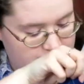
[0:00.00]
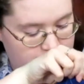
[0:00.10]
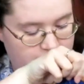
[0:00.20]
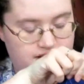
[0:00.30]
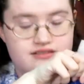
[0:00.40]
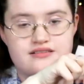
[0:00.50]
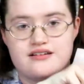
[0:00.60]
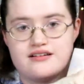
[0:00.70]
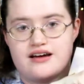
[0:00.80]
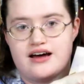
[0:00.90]
I
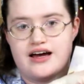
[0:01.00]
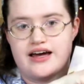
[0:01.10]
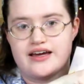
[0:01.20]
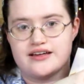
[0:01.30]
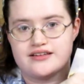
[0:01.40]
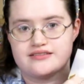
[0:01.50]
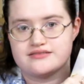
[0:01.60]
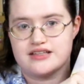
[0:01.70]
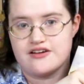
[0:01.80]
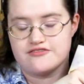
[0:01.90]
I
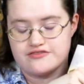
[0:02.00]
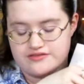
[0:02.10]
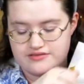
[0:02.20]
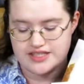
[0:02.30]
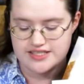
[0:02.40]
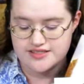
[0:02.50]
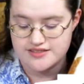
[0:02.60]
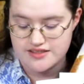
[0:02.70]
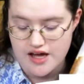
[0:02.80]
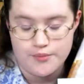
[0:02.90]
love
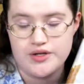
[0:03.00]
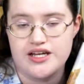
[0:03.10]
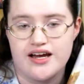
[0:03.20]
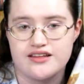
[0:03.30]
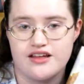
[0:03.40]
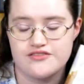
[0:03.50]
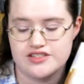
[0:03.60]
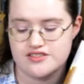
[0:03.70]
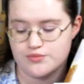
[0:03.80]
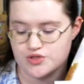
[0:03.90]
this company. I love
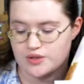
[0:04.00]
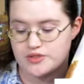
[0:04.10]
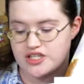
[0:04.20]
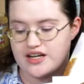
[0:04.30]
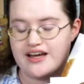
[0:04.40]
this subscription.